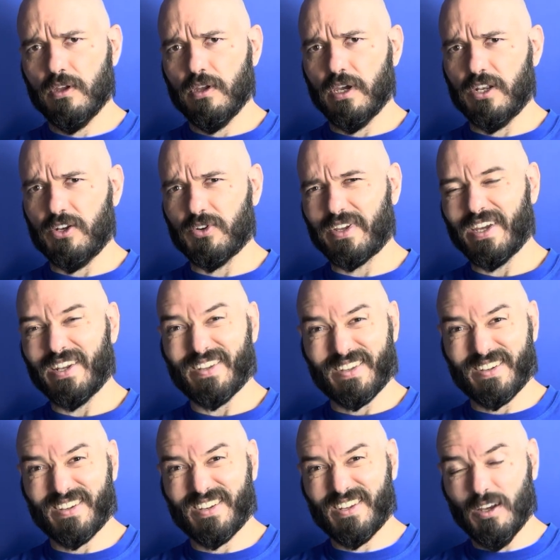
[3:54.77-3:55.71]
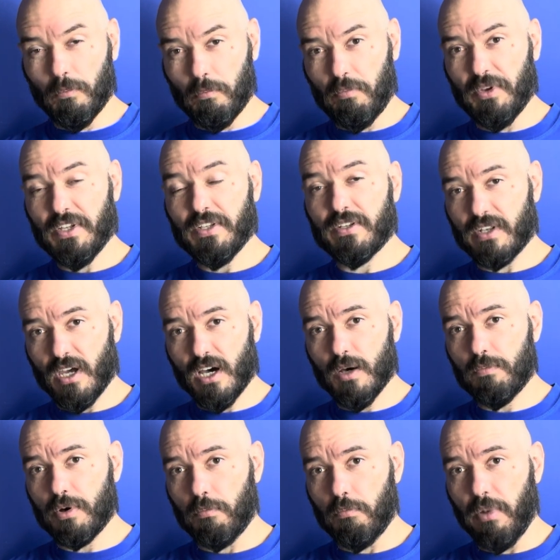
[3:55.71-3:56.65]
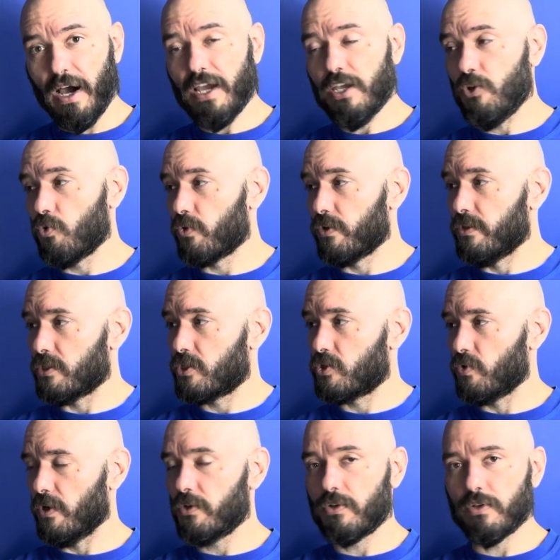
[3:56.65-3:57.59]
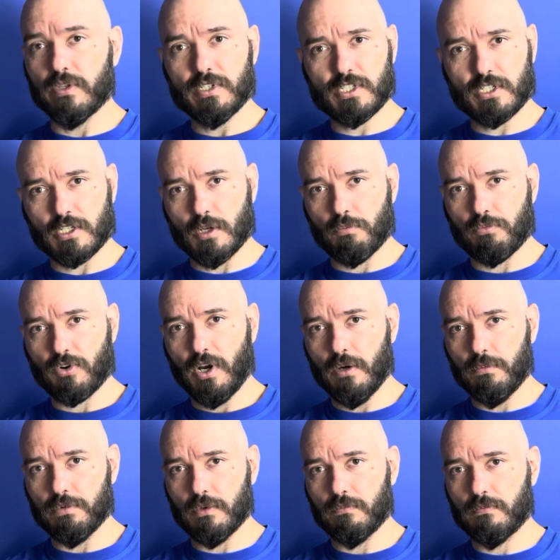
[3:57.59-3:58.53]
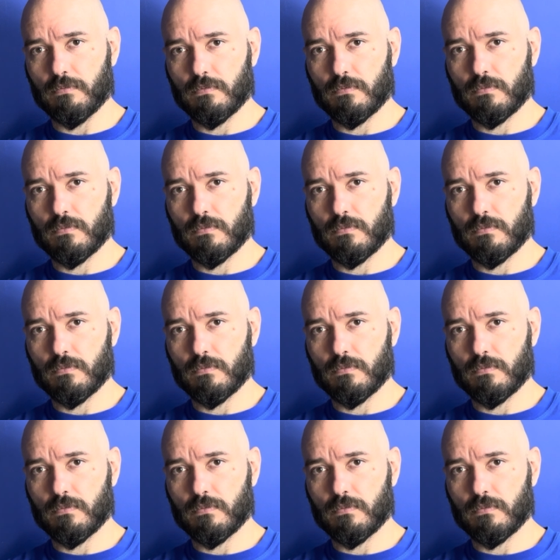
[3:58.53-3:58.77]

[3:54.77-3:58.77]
and you're getting beaten up by your instructor, this is a problem.